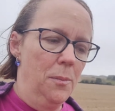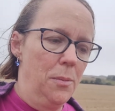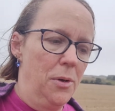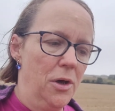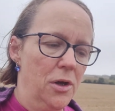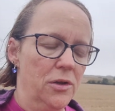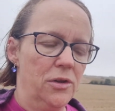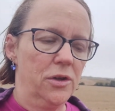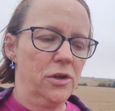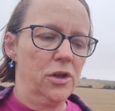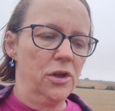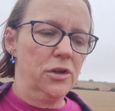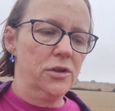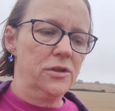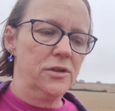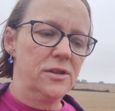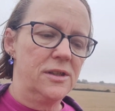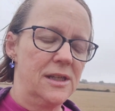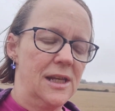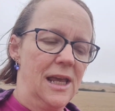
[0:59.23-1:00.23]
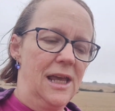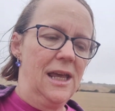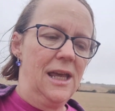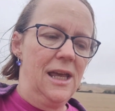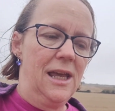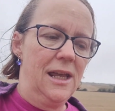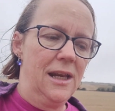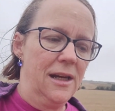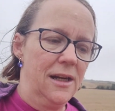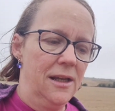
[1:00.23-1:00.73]
put the goods
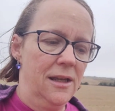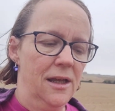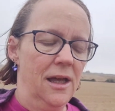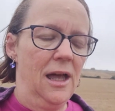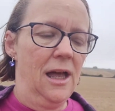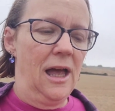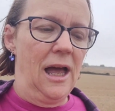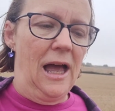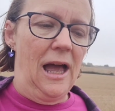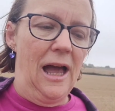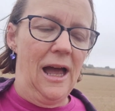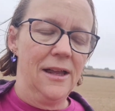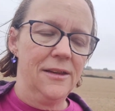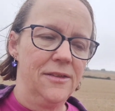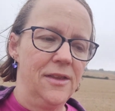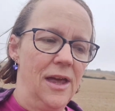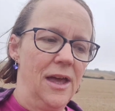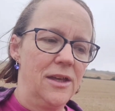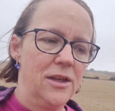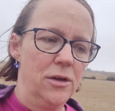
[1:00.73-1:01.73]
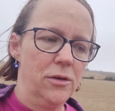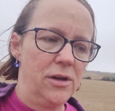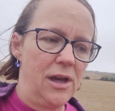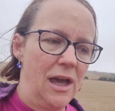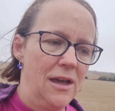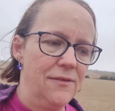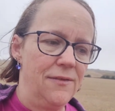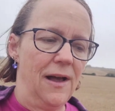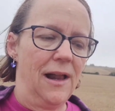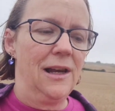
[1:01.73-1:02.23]
in at their
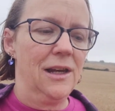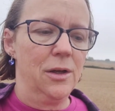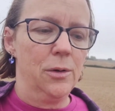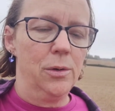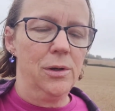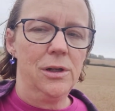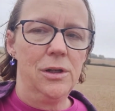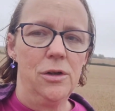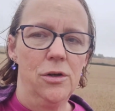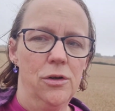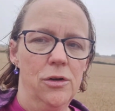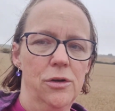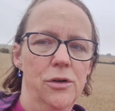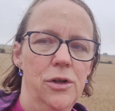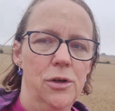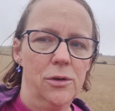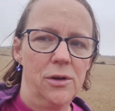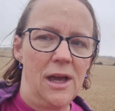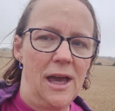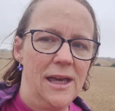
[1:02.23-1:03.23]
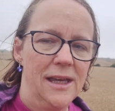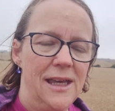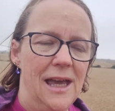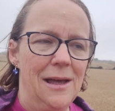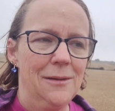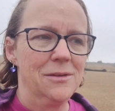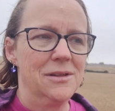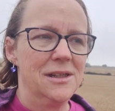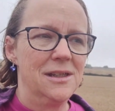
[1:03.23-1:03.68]
UK value in your UK account